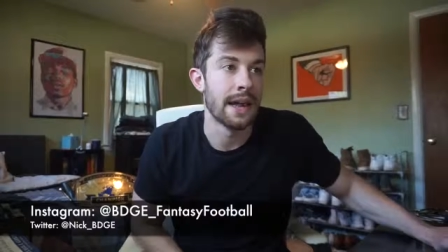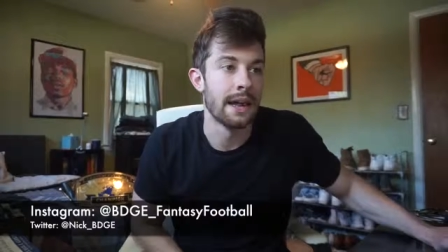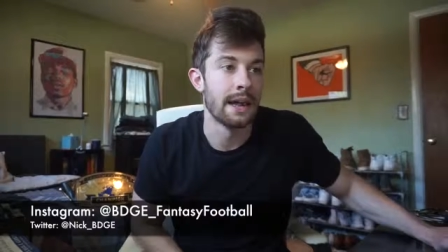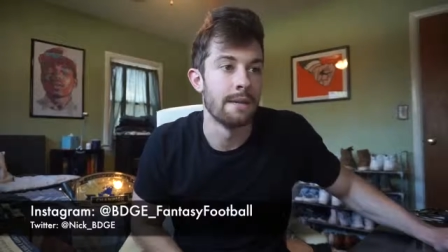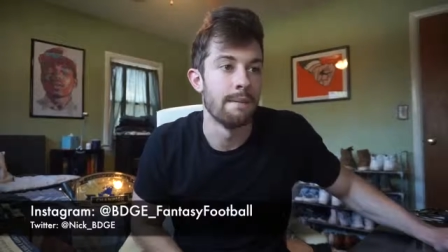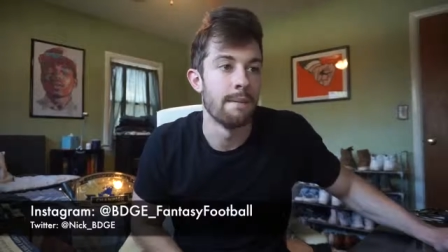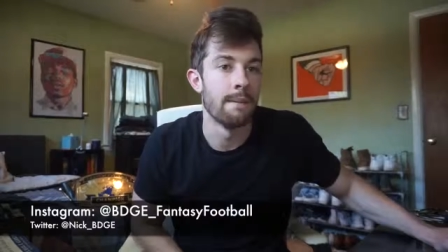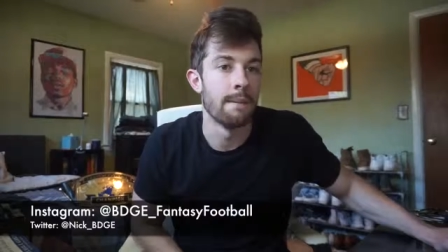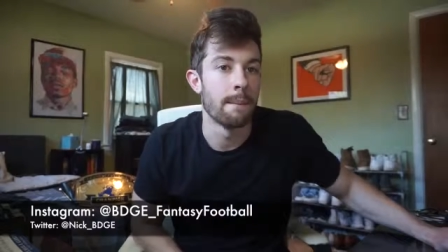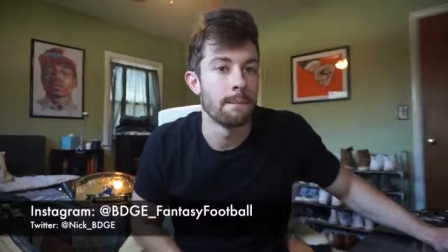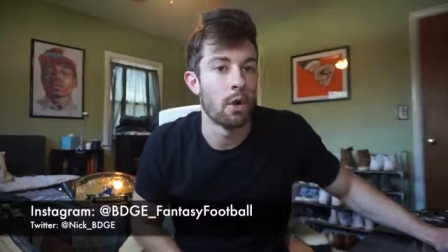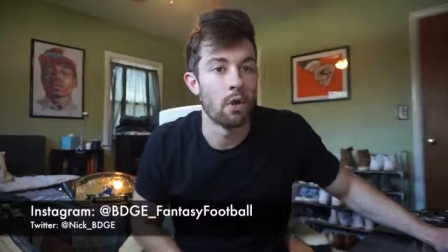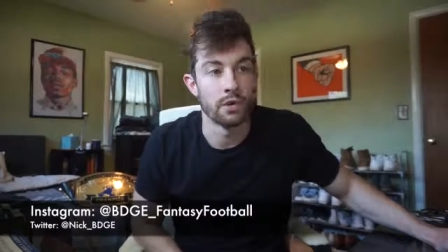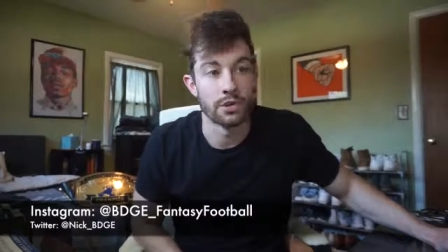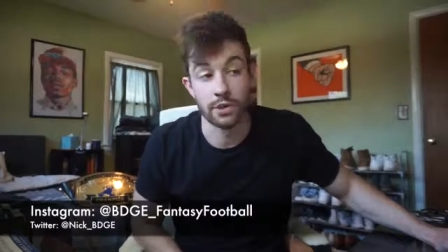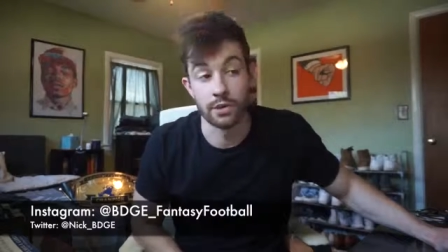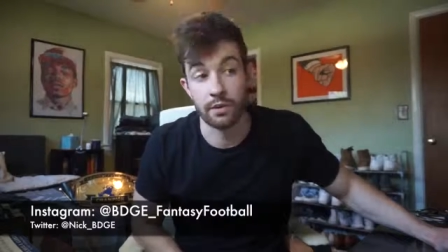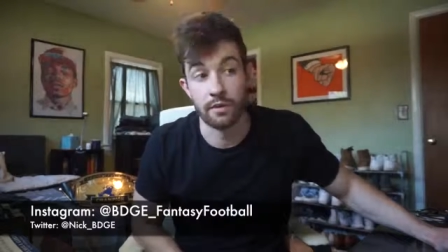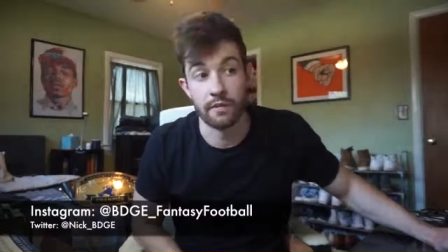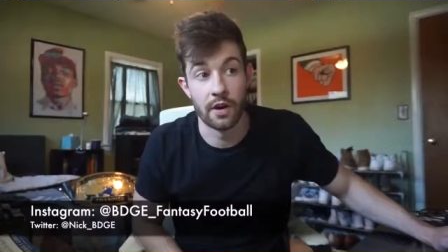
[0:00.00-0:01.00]
and
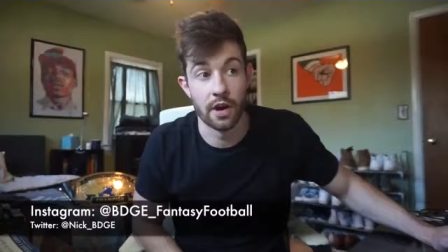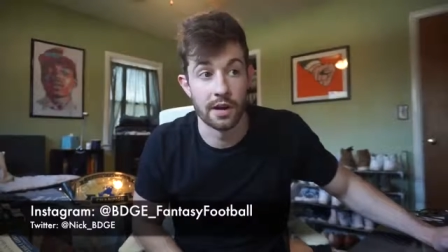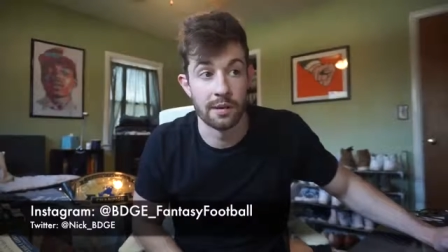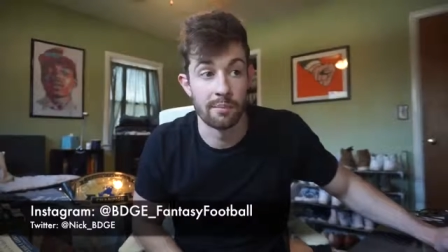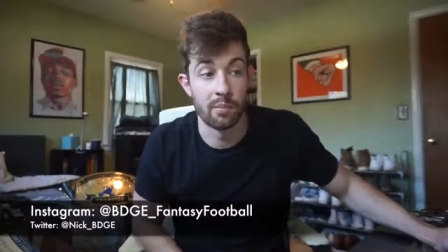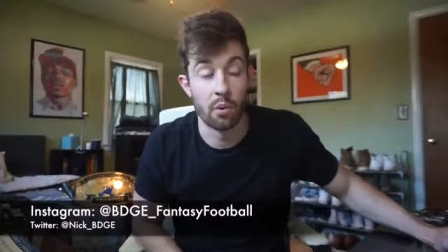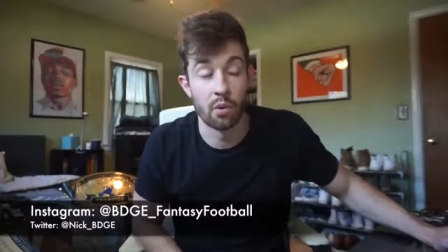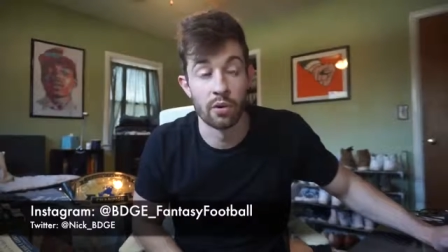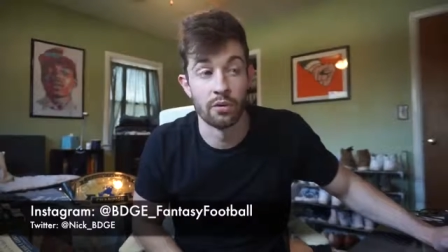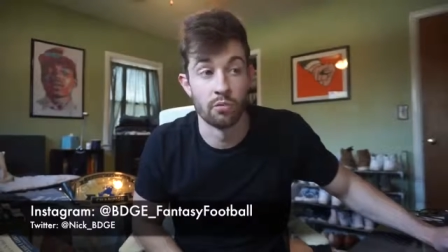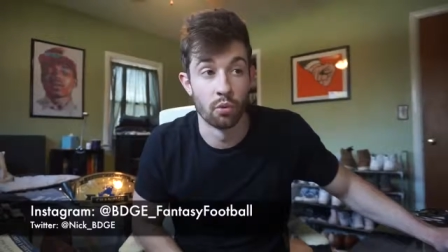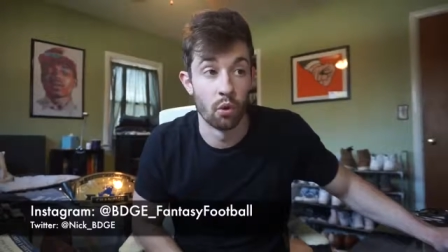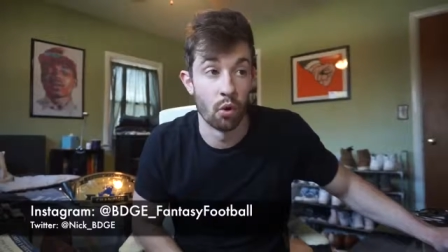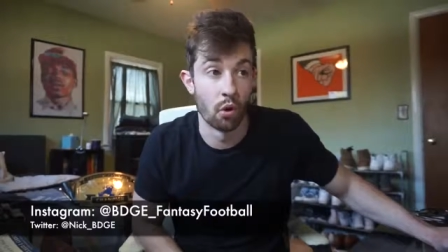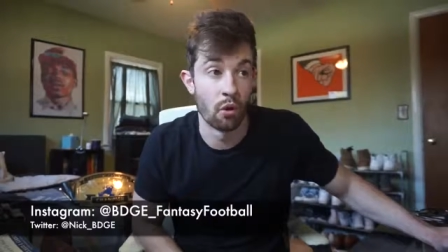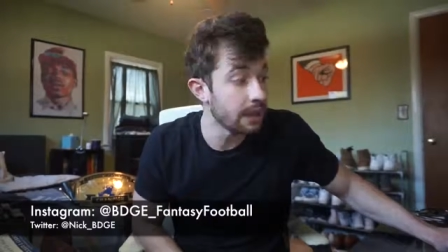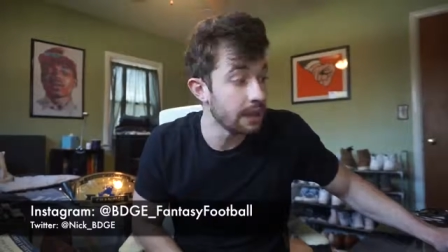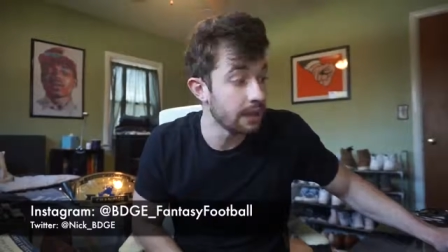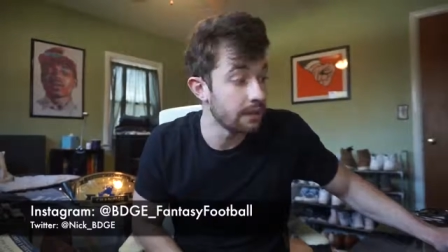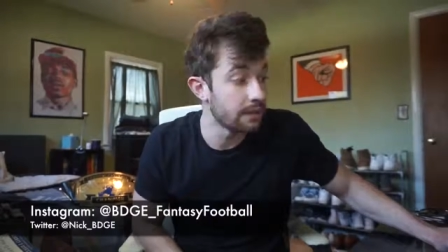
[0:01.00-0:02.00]
also a very important rule,